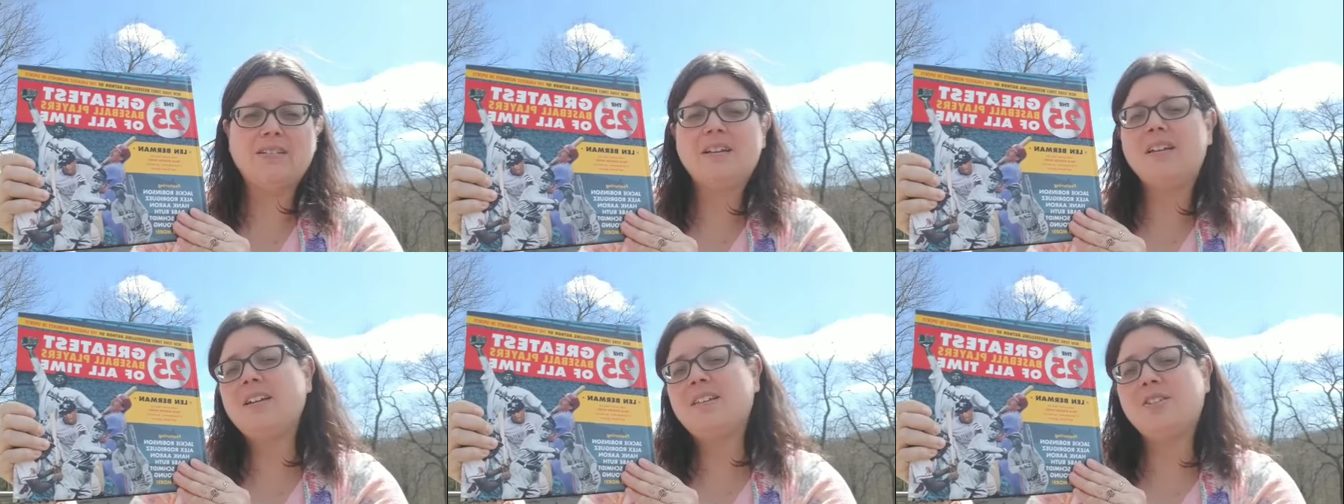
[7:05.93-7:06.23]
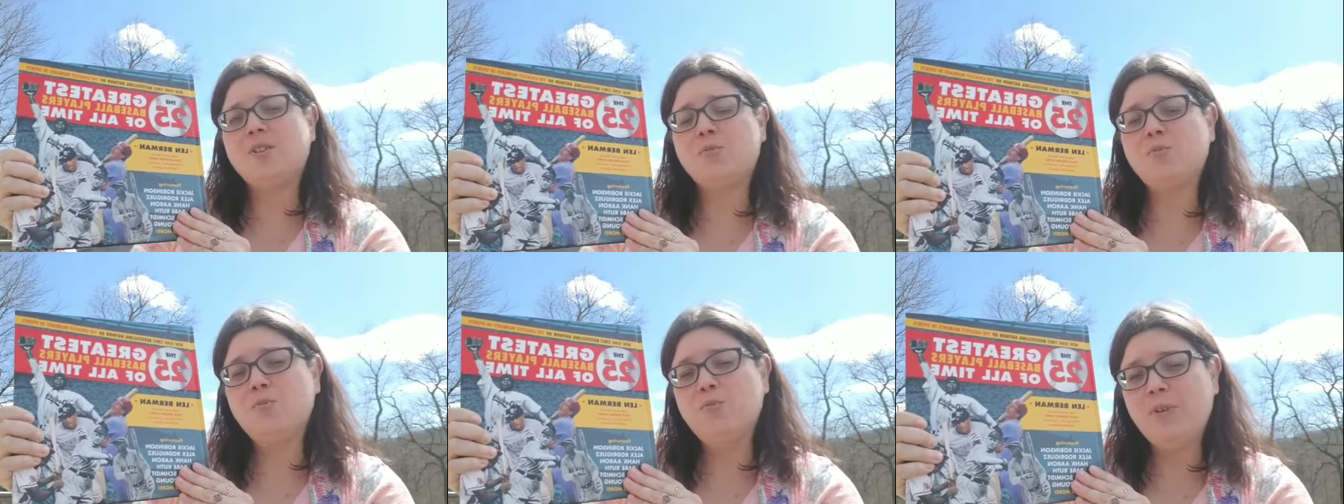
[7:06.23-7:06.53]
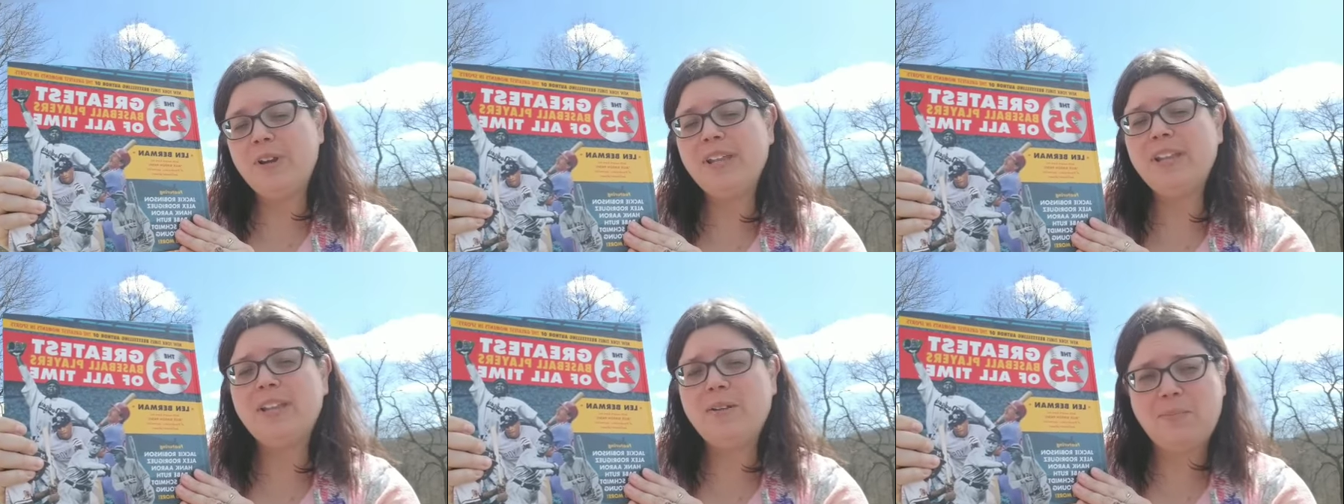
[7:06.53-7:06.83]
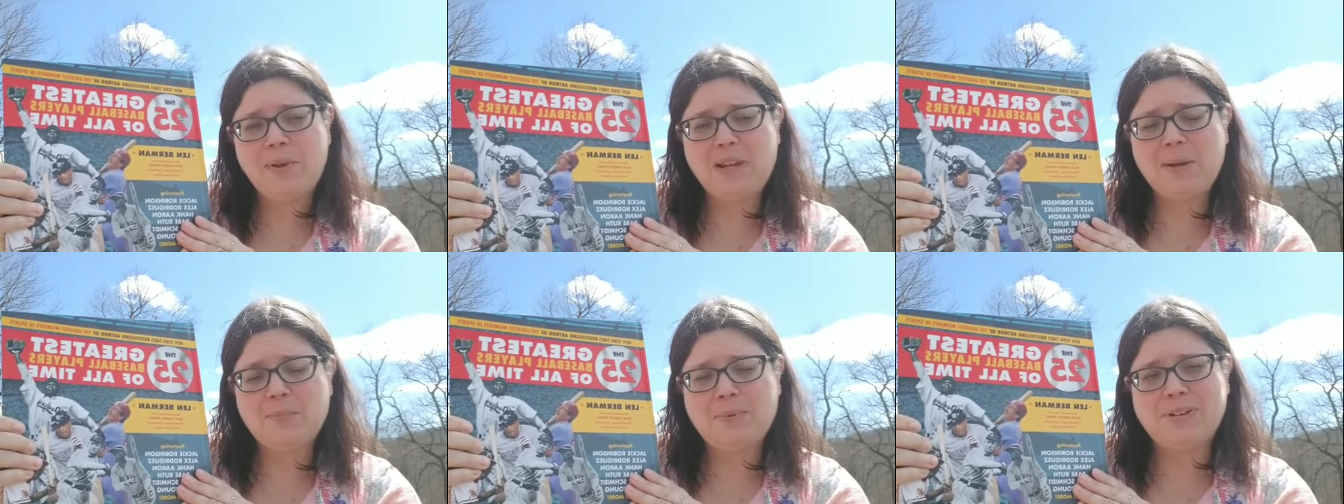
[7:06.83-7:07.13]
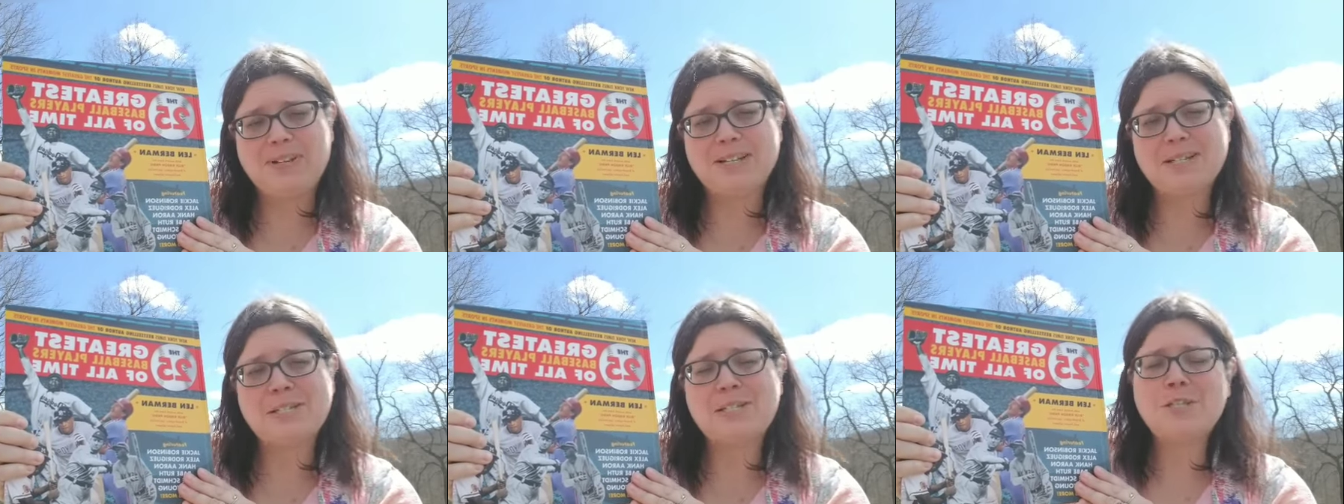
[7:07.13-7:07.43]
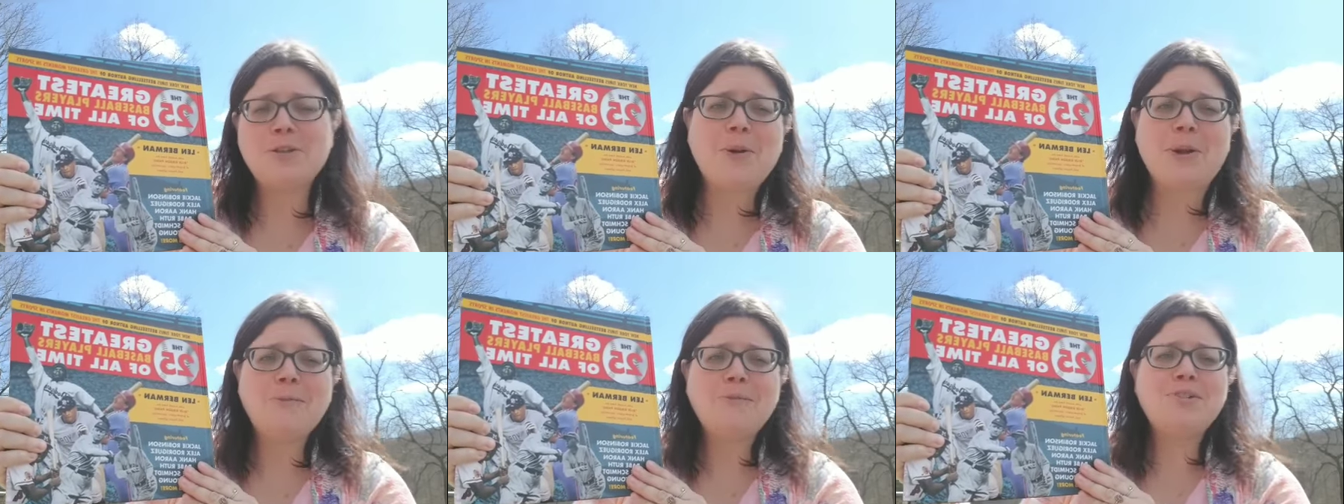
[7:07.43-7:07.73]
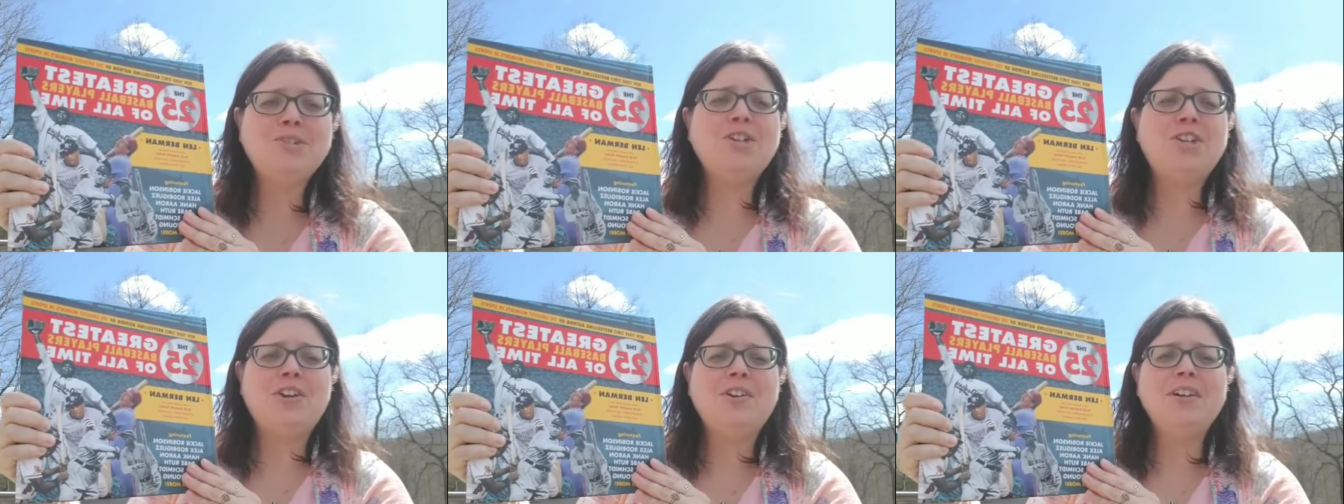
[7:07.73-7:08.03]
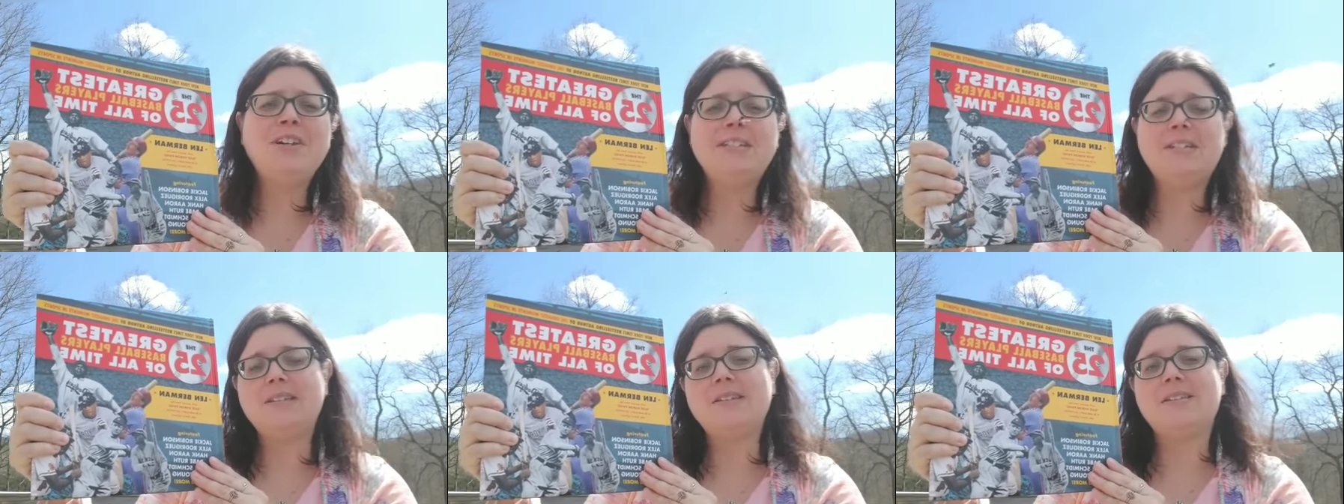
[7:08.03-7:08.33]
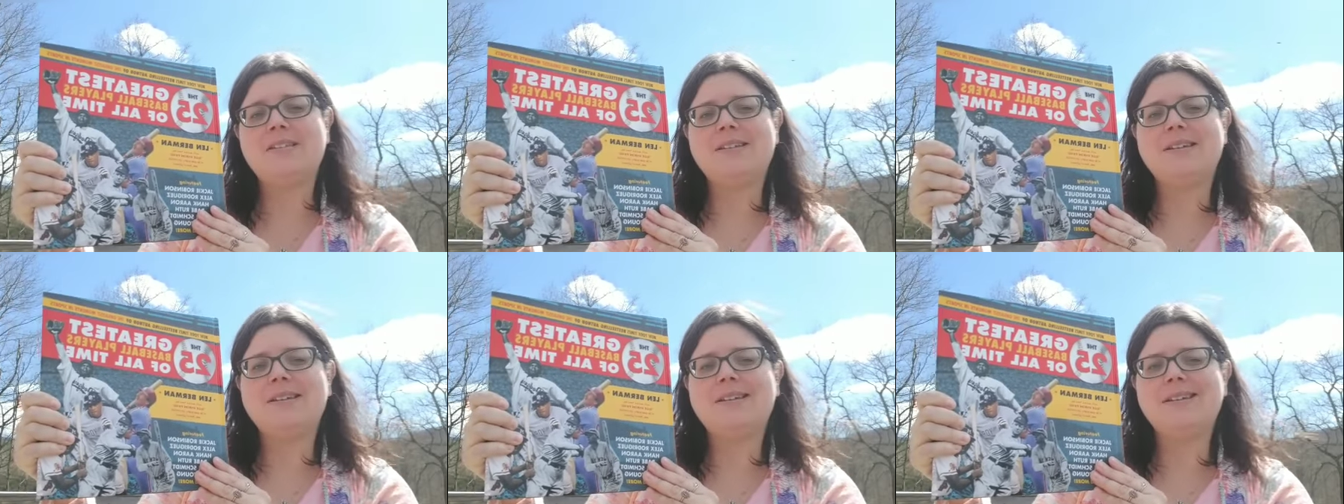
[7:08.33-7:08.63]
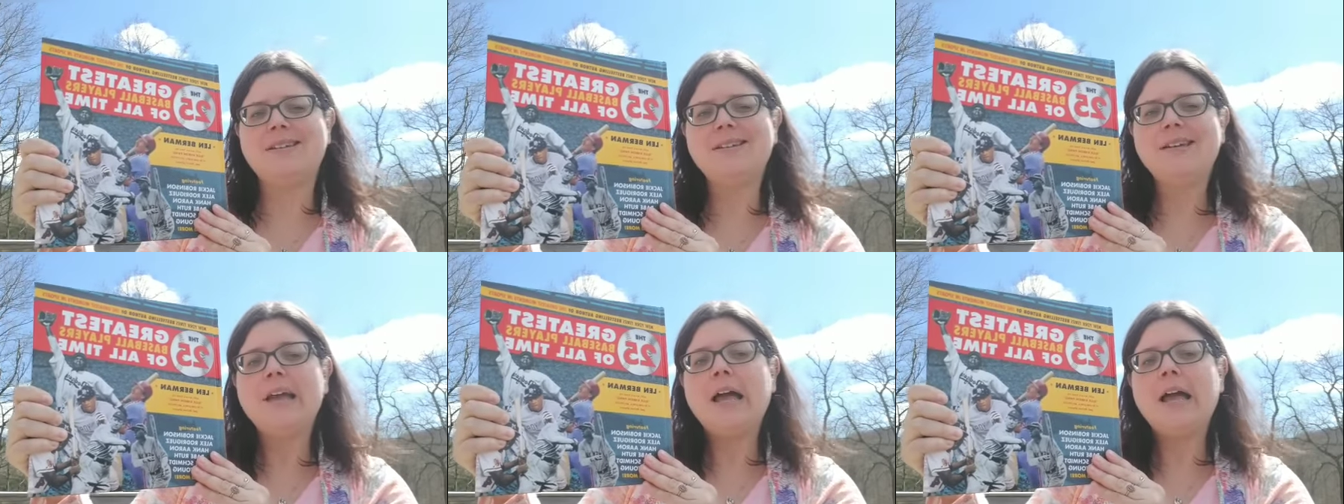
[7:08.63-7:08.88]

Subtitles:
It's a really big book, so I was curious to see